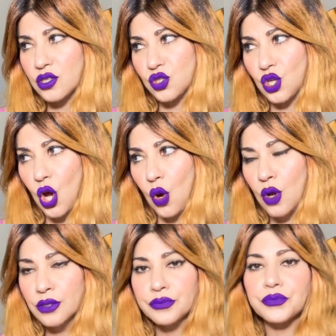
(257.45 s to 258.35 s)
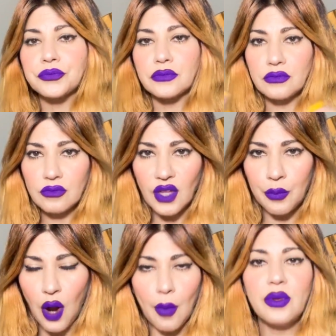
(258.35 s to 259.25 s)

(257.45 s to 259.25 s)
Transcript: So probably